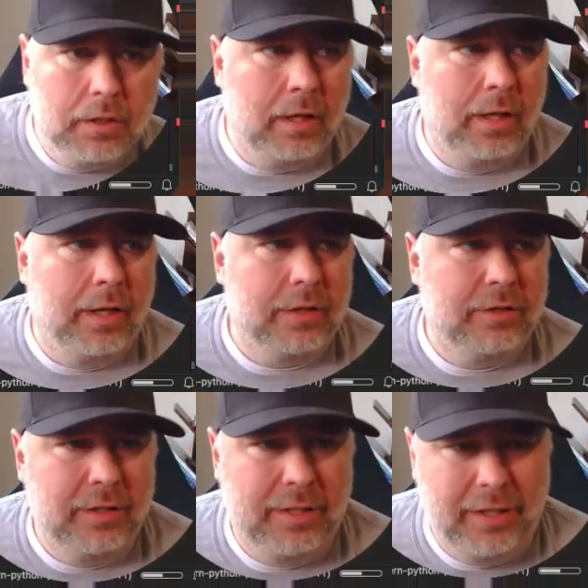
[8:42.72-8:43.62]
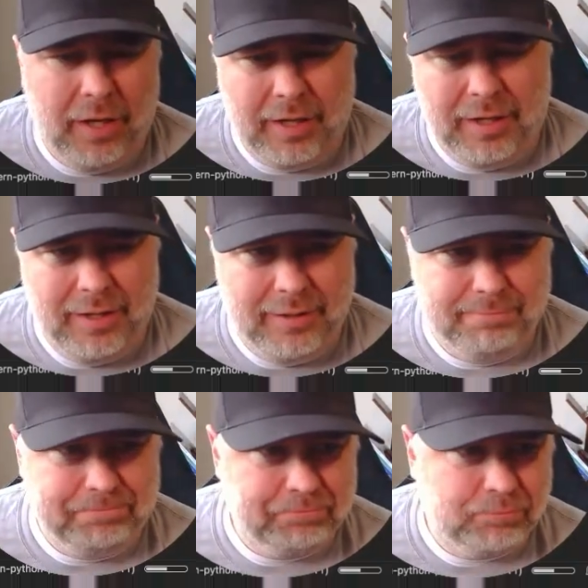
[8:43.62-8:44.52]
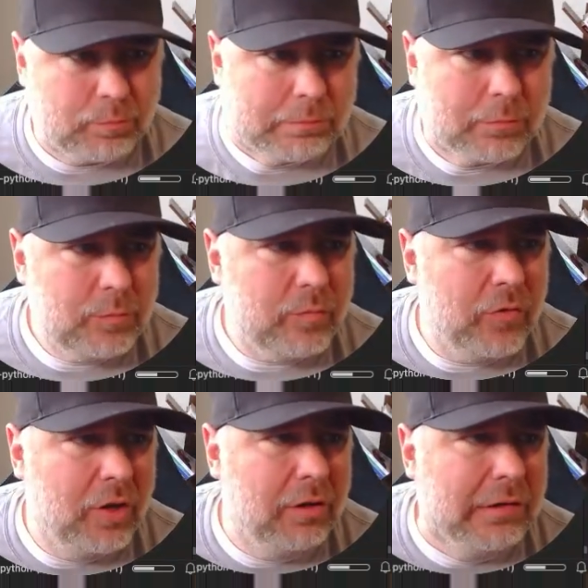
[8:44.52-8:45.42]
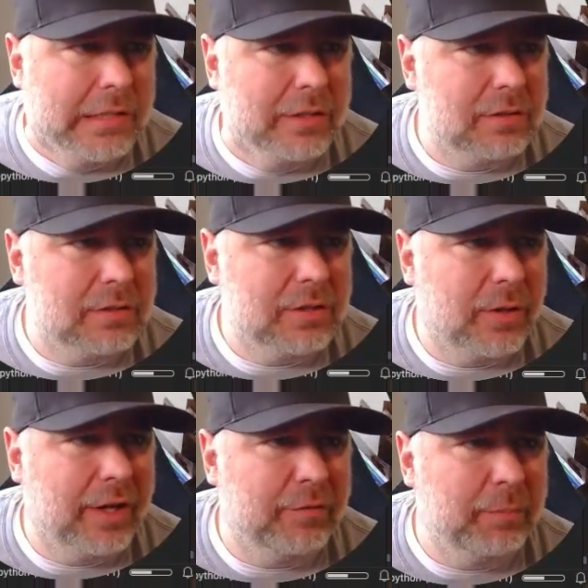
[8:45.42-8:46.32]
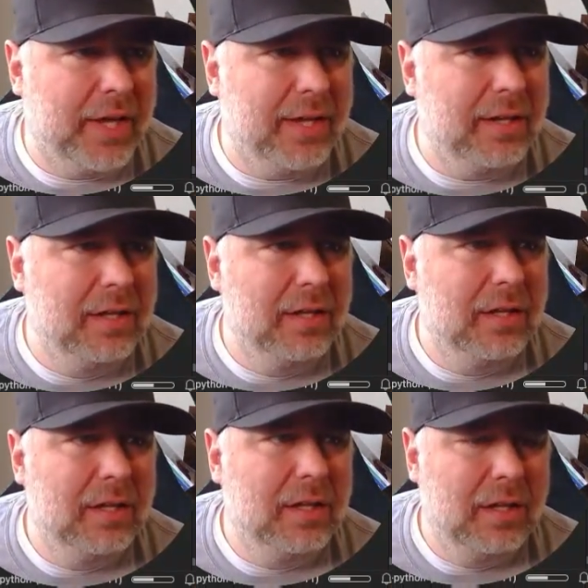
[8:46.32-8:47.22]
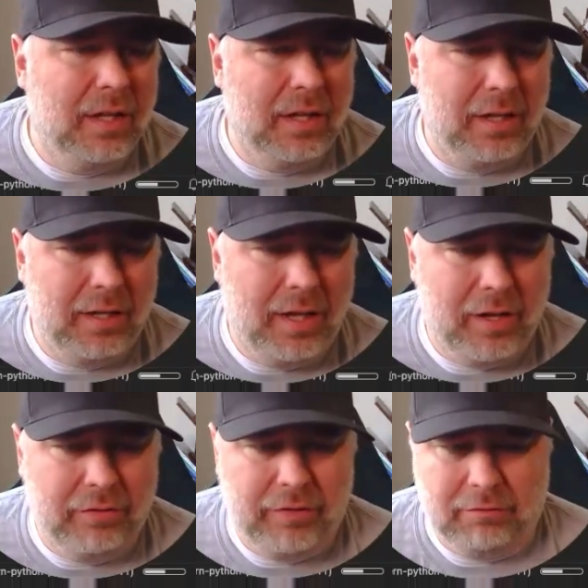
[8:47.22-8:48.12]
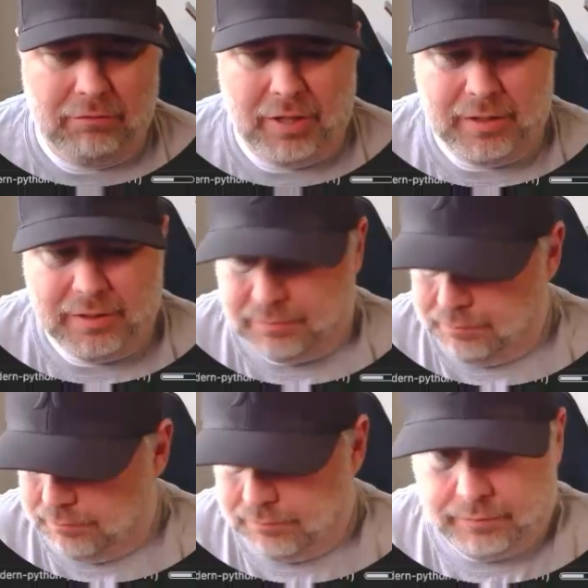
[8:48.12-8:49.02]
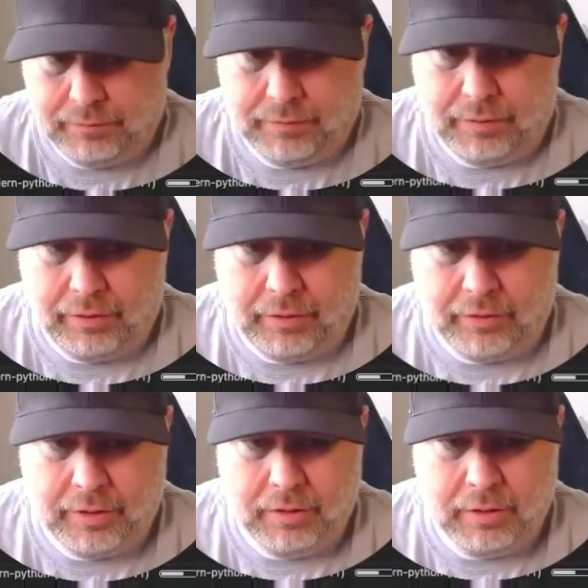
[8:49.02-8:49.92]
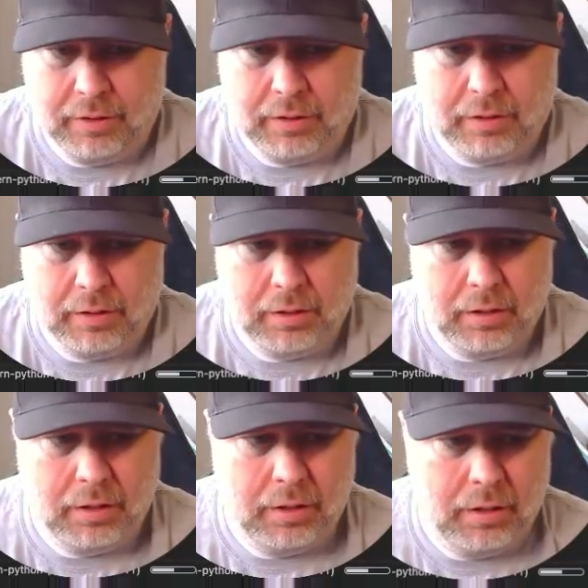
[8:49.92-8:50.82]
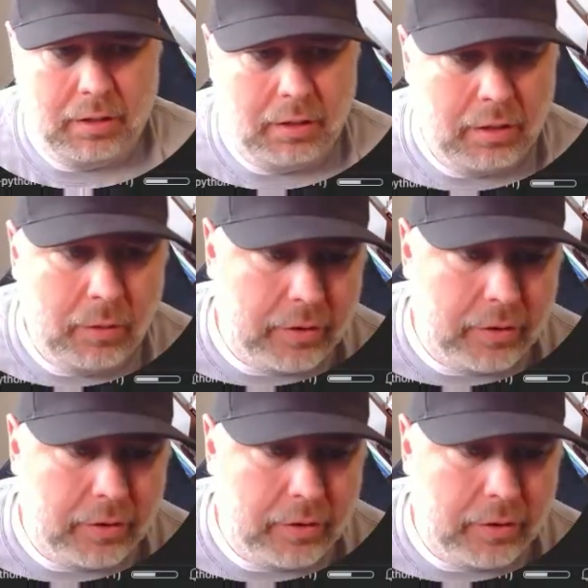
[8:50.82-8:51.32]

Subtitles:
and I should have did .init earlier, so I have main, and now if I run it, in theory, it